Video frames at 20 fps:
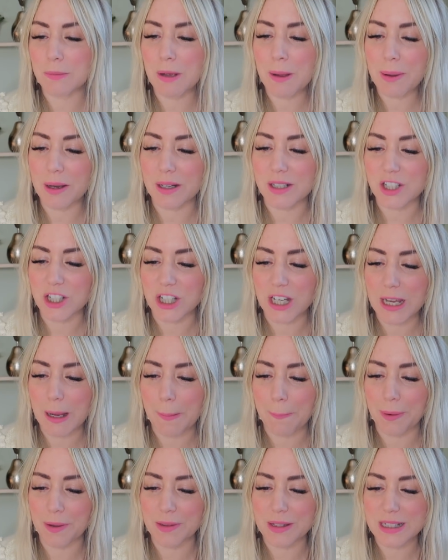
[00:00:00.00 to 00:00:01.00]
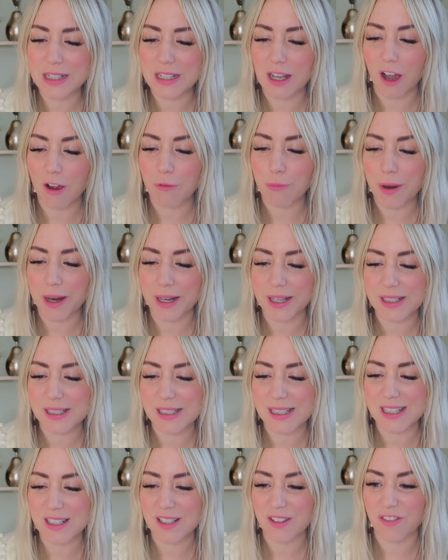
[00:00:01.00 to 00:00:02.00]
Maybe I'll cheat and put the start of
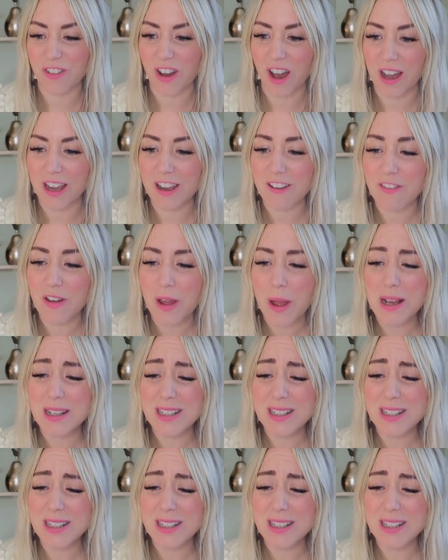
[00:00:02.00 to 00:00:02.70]
pregnancy to 5.